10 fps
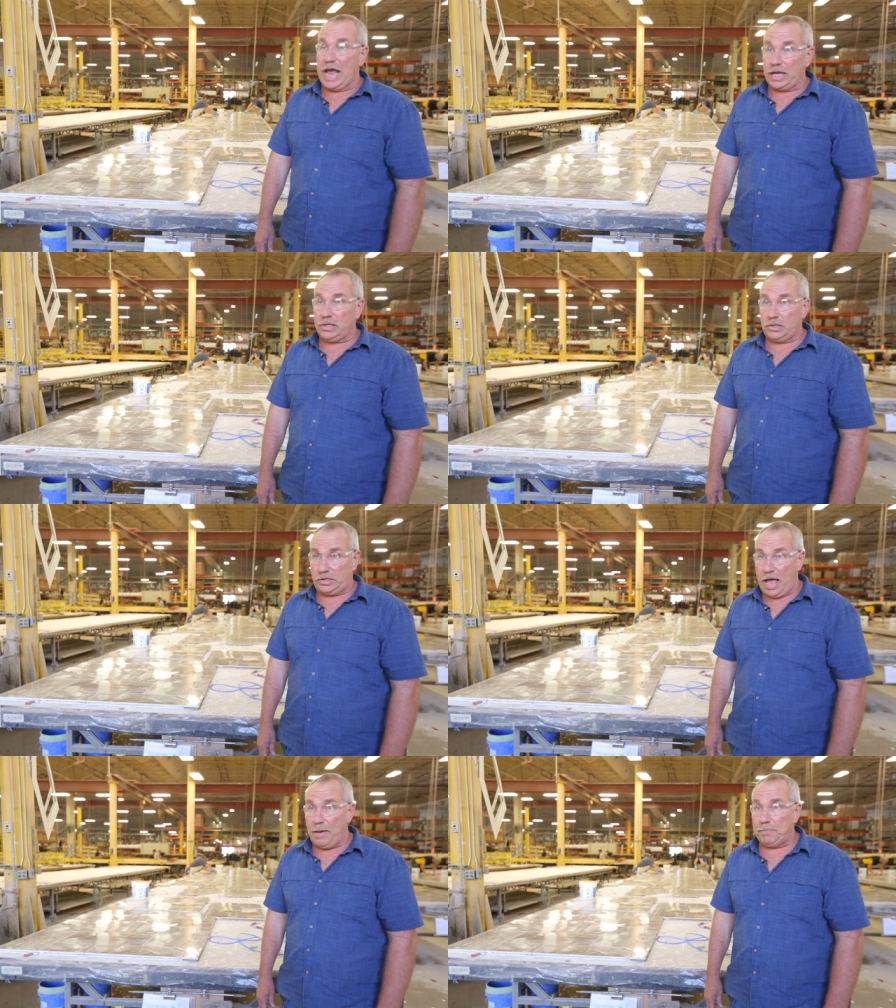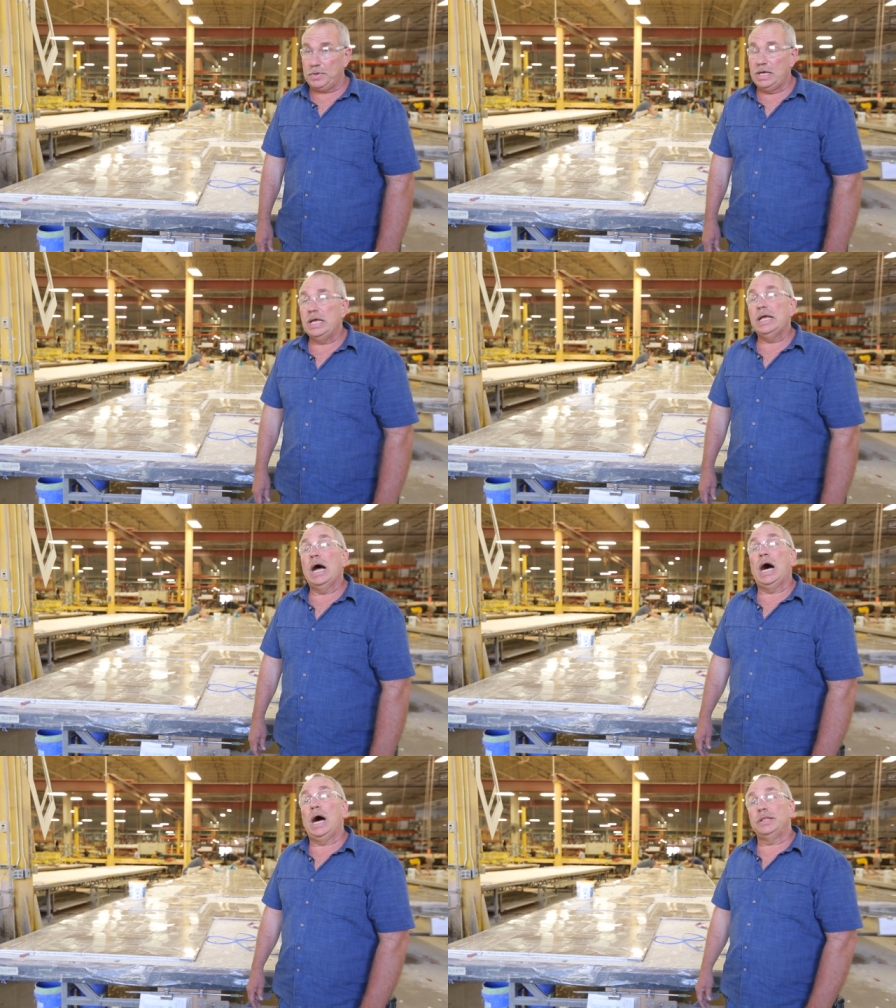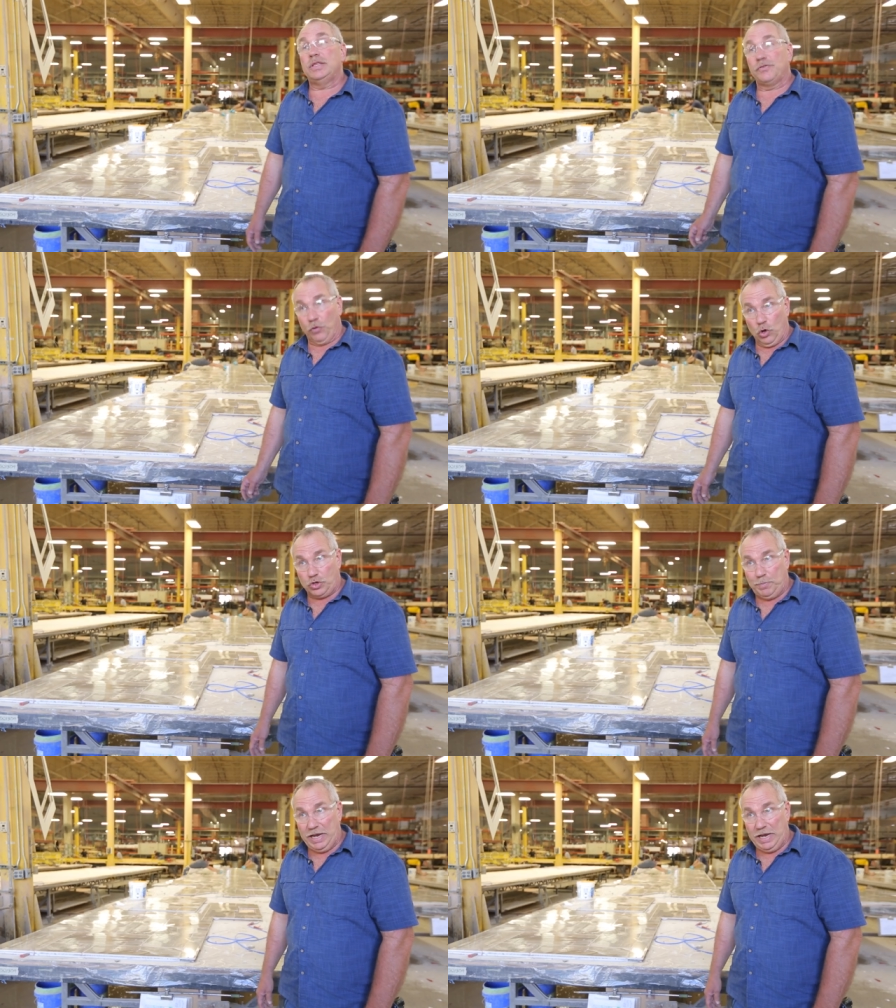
next step. Uh, the floor is